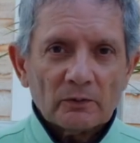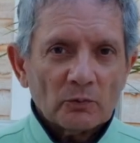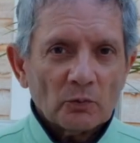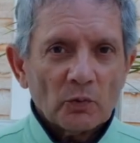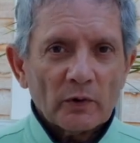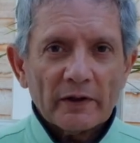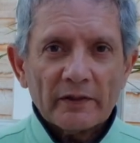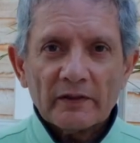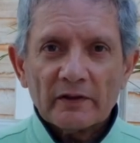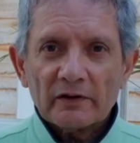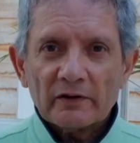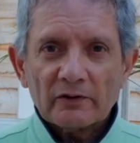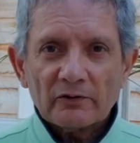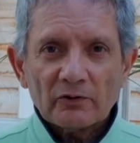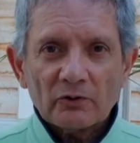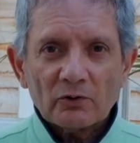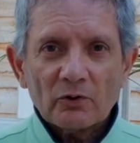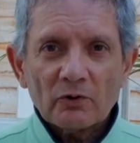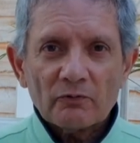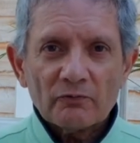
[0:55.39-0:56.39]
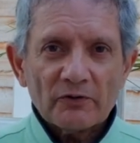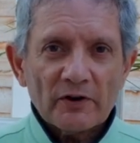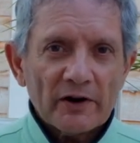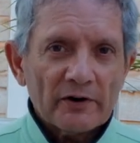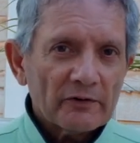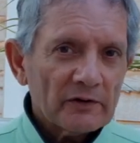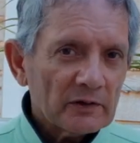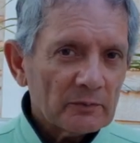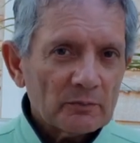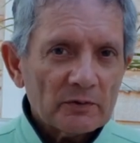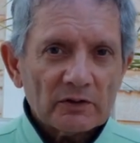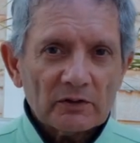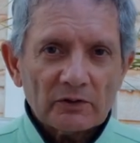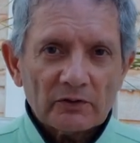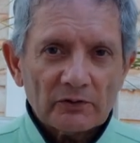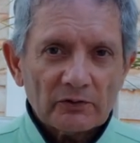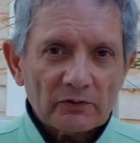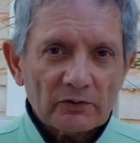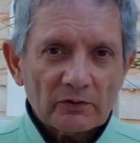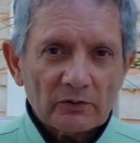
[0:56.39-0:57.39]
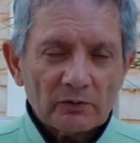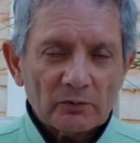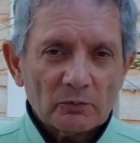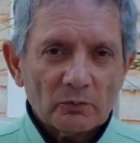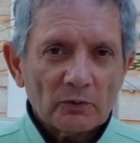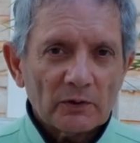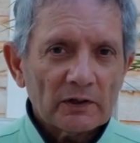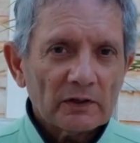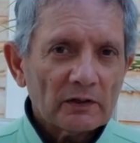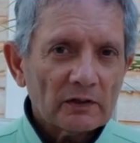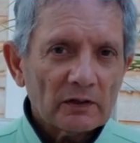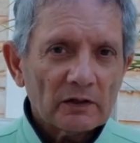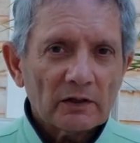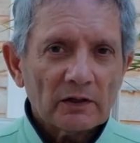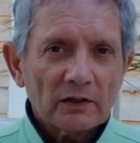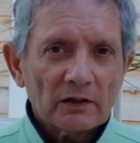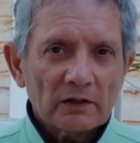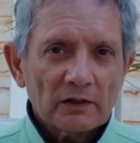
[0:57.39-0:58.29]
Weather or variables will